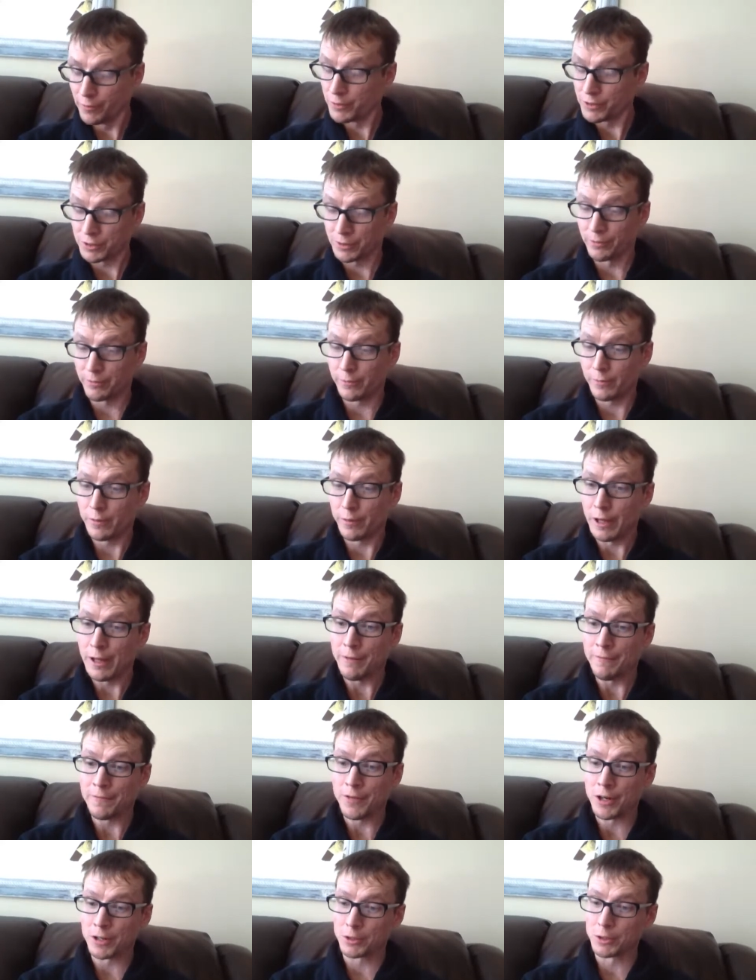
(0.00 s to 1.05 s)
some
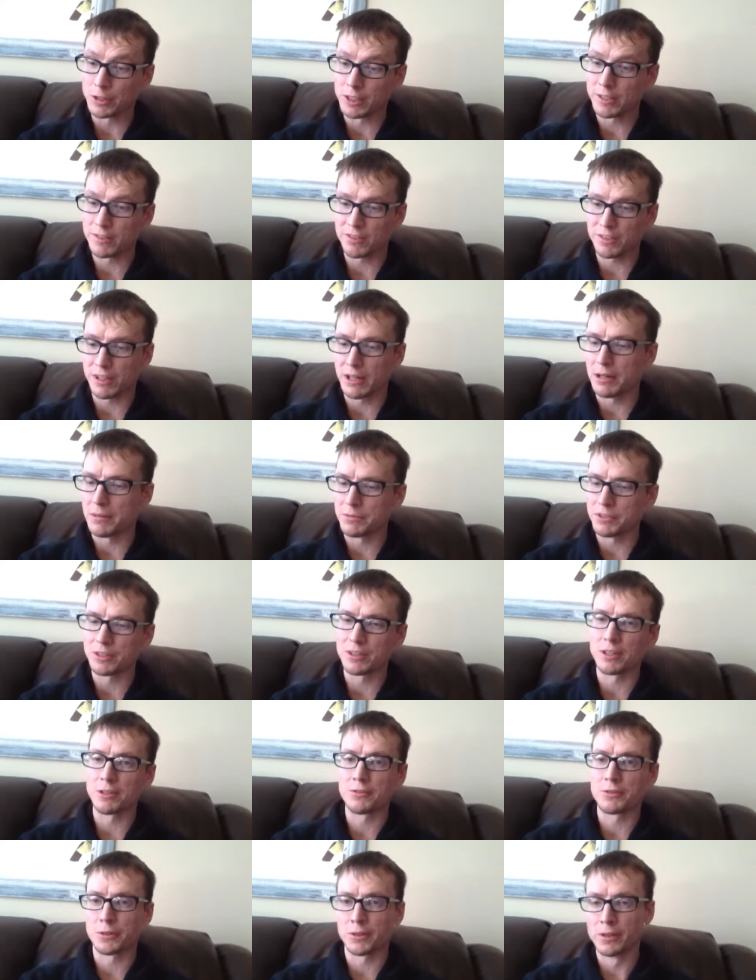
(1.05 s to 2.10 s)
fungal enzymes, and
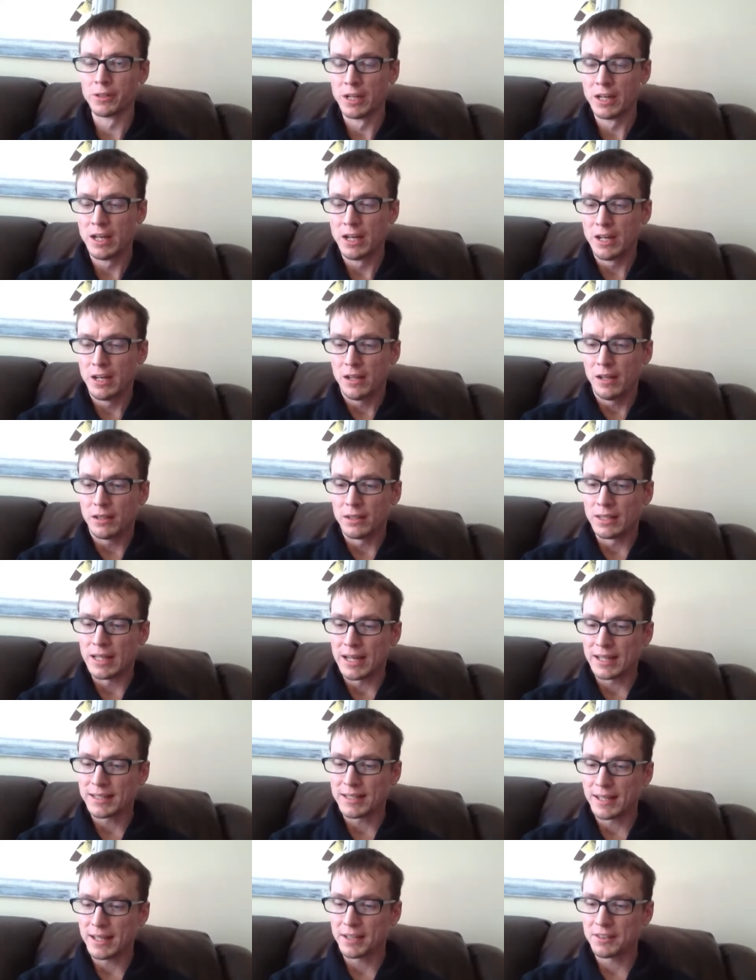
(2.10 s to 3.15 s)
these are
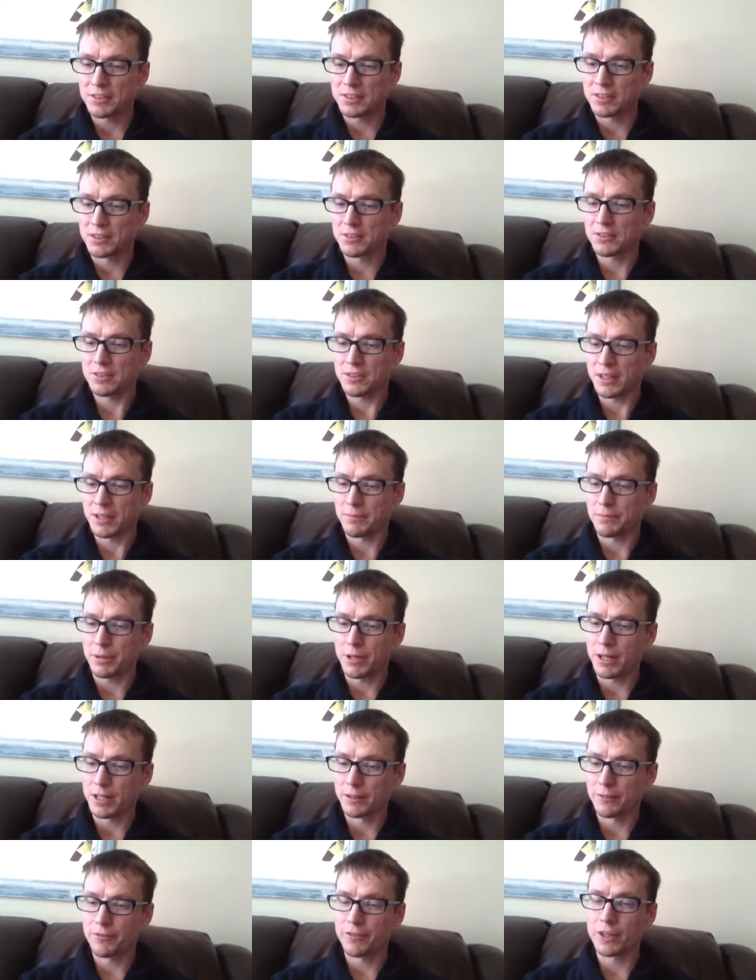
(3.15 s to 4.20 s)
lacases and
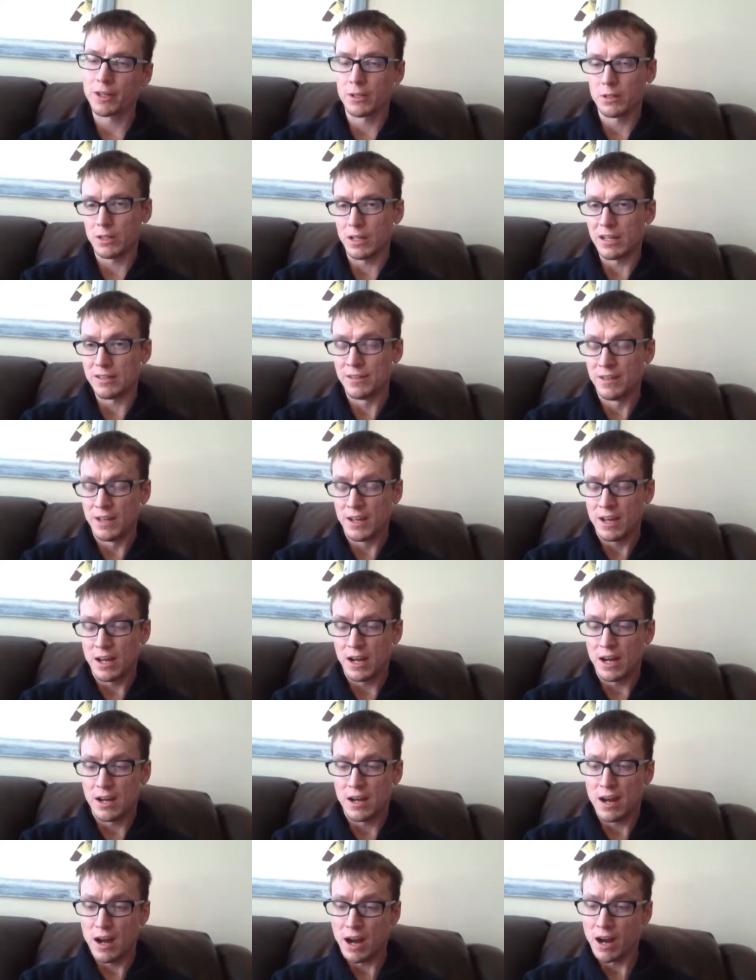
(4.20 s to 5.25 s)
polyphenol
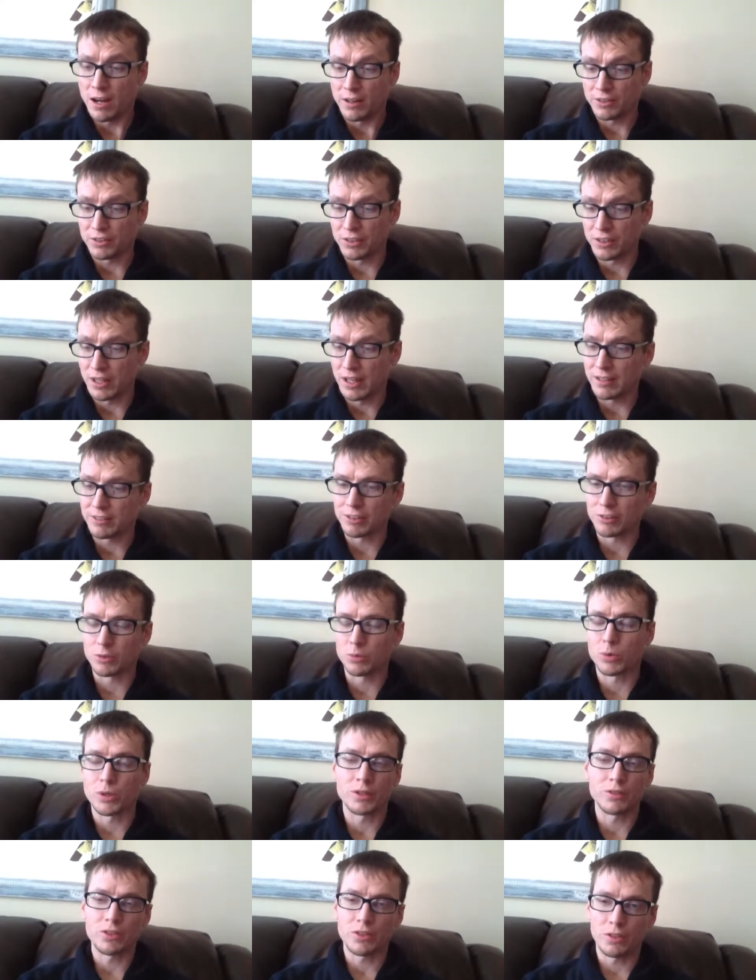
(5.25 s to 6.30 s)
oxidases,
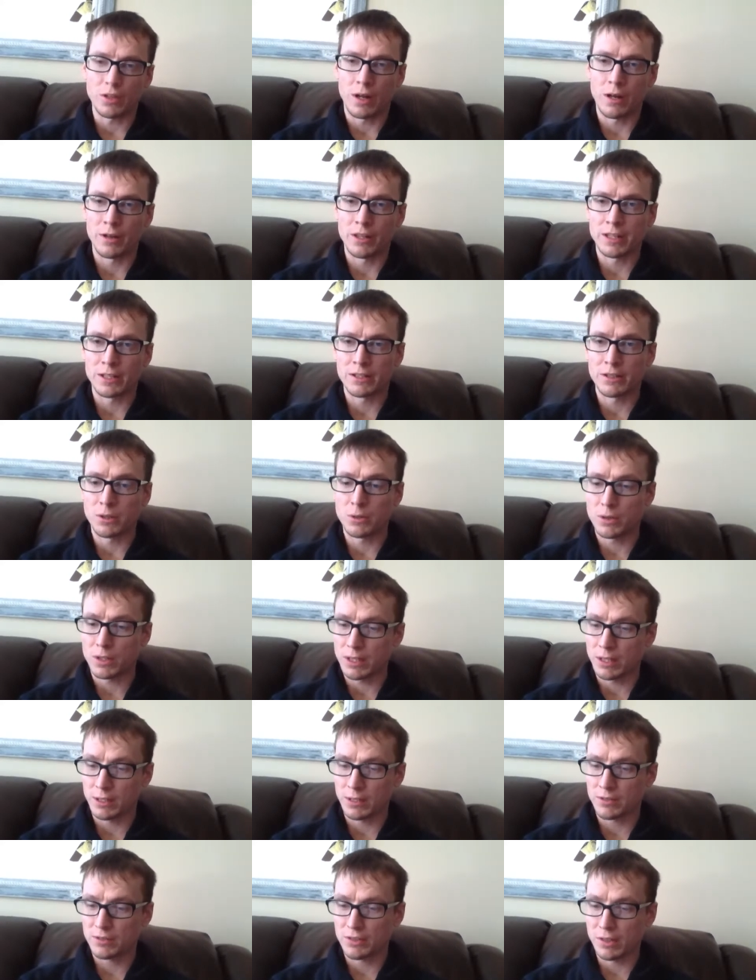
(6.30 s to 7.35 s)
which all they do
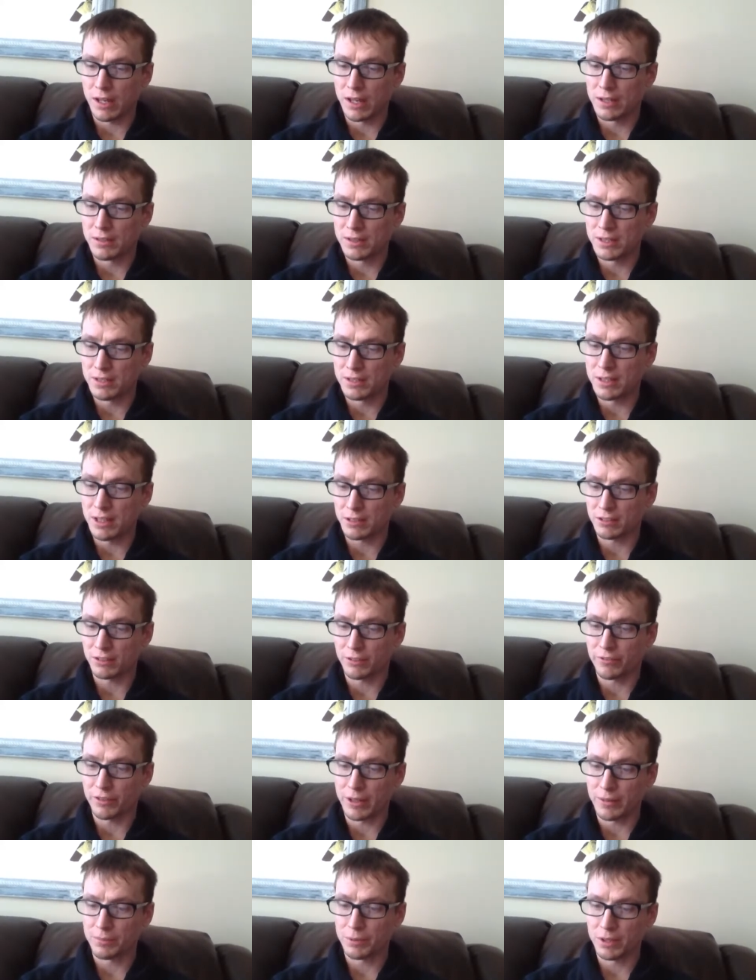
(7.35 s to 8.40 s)
is
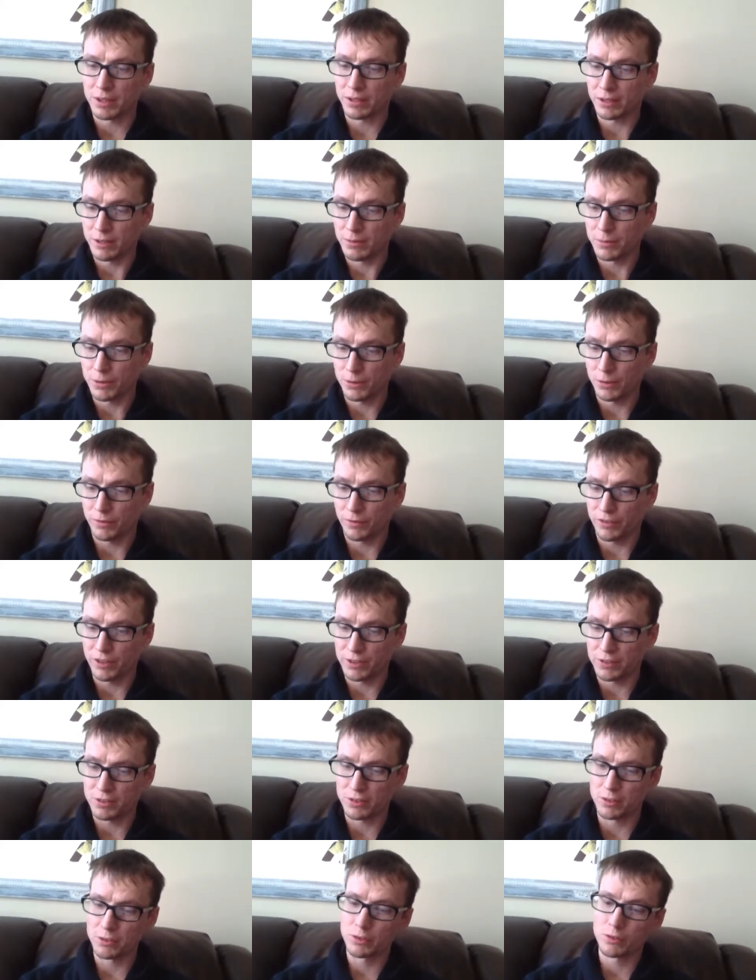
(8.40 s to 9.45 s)
detoxify plant chemical
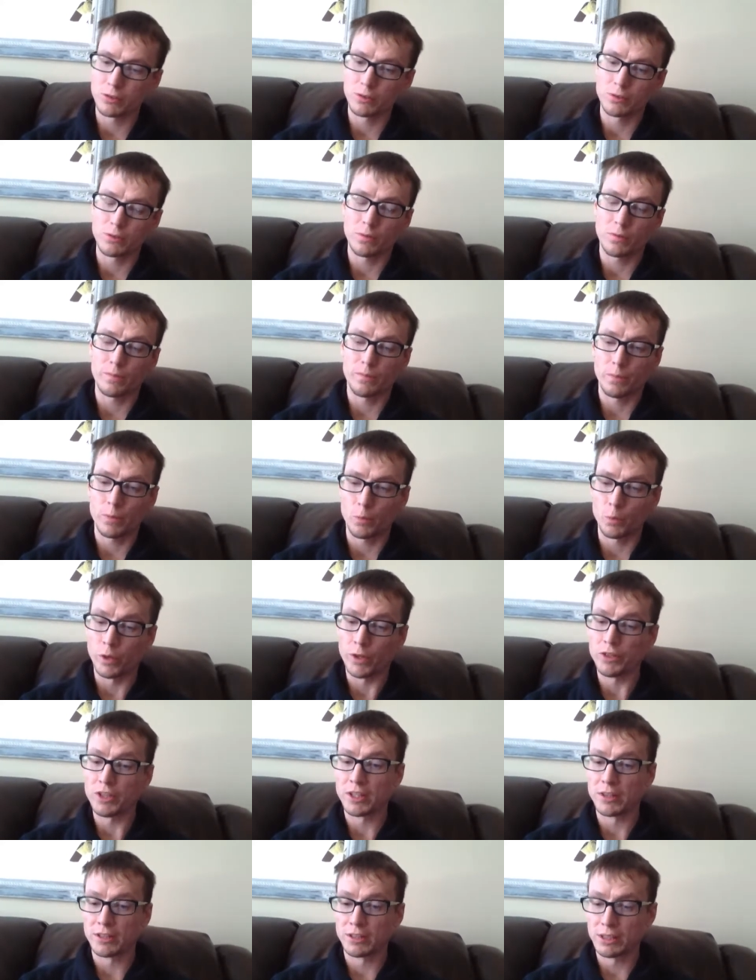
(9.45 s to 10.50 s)
defenses
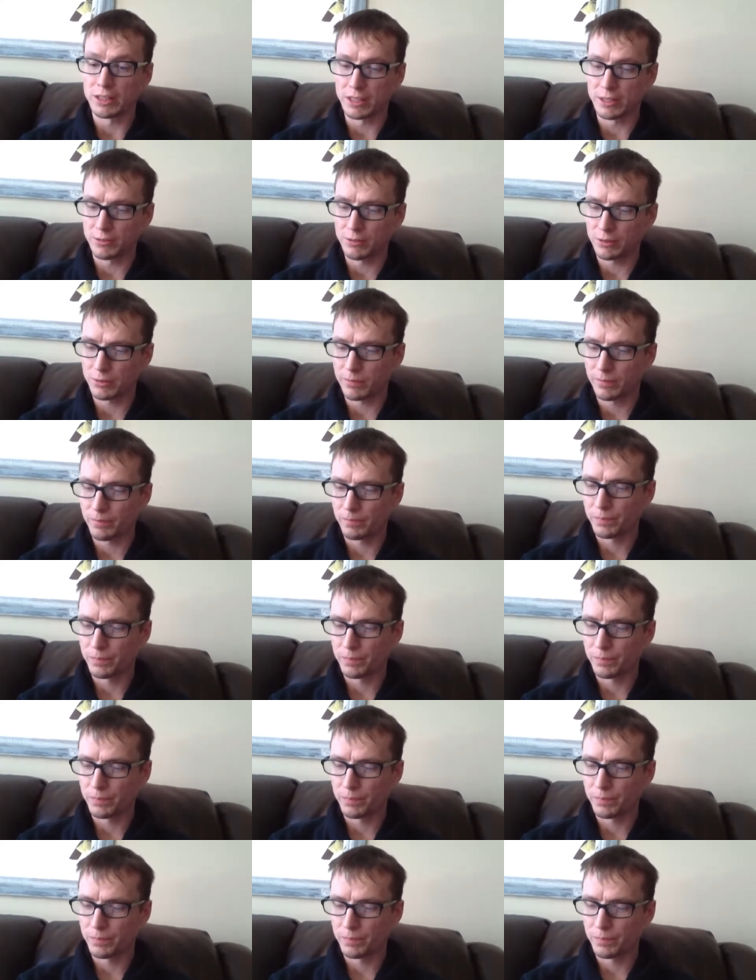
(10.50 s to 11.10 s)
within the leaves.